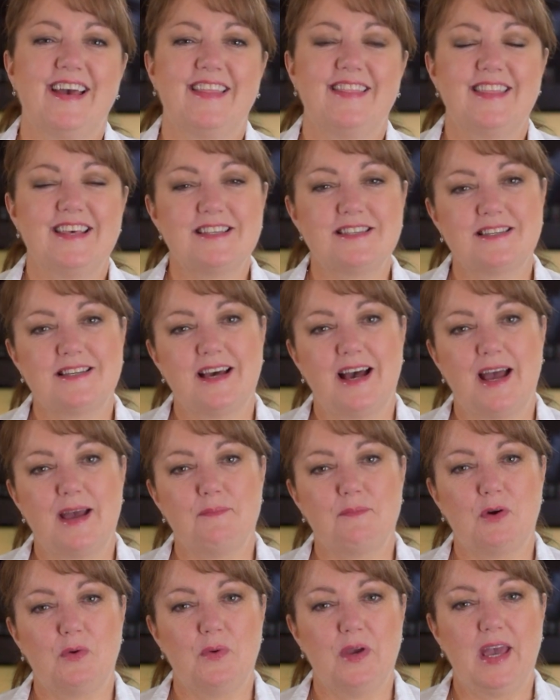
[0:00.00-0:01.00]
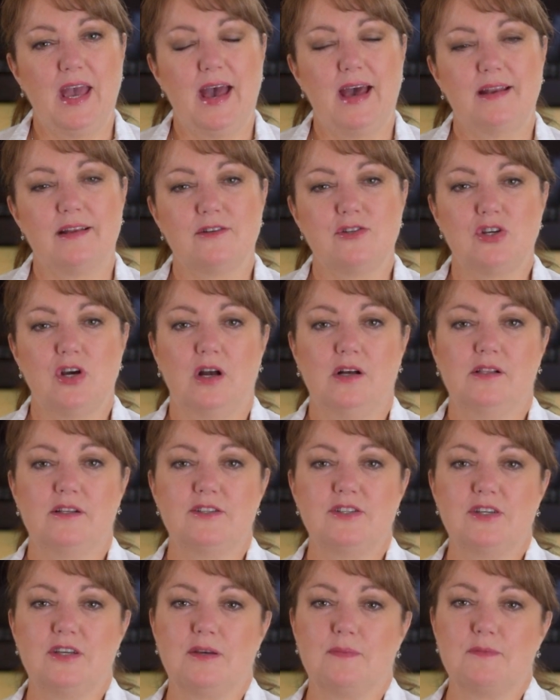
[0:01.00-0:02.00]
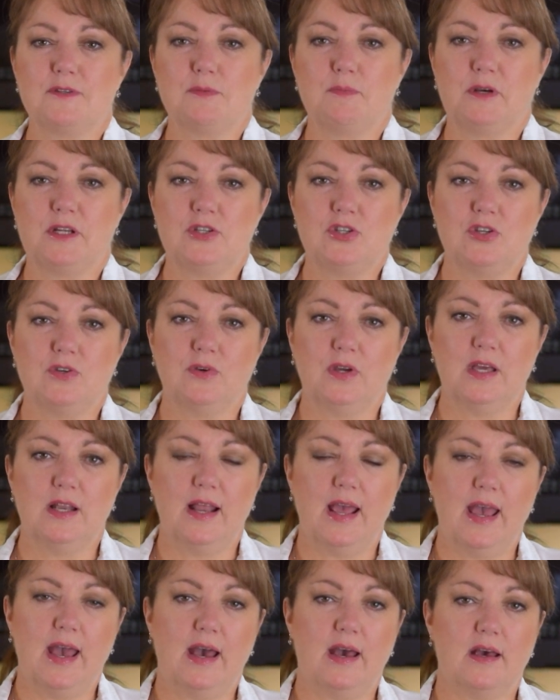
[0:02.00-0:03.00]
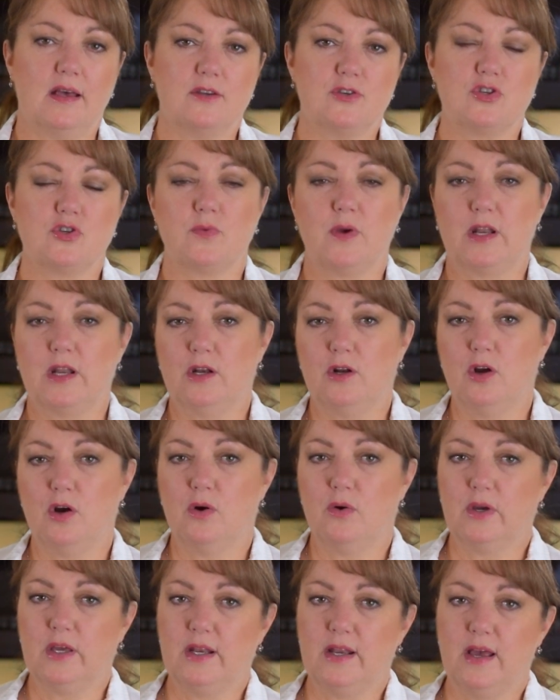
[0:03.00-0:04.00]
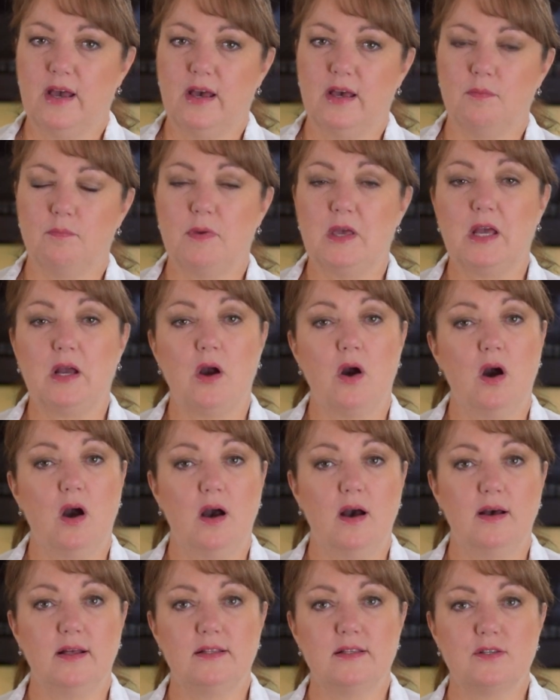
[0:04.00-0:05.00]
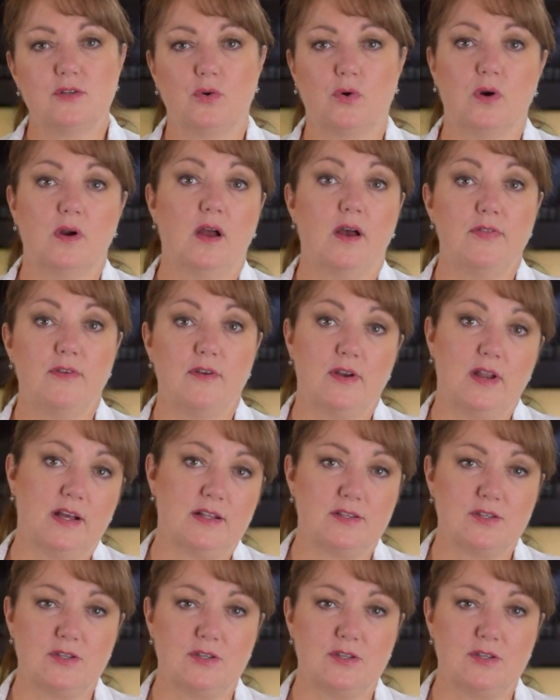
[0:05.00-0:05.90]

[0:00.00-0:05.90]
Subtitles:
This time we added chocolate chips, but you can add shredded coconut, pecans, or other nuts